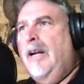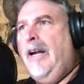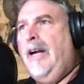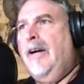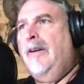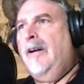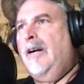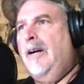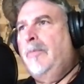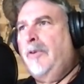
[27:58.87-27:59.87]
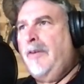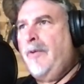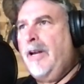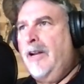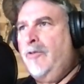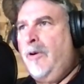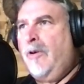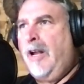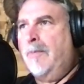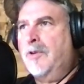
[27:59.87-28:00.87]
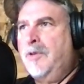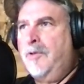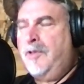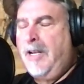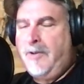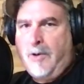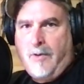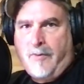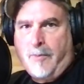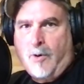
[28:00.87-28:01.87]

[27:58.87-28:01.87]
and I believe we've got a trail camera. So stay tuned for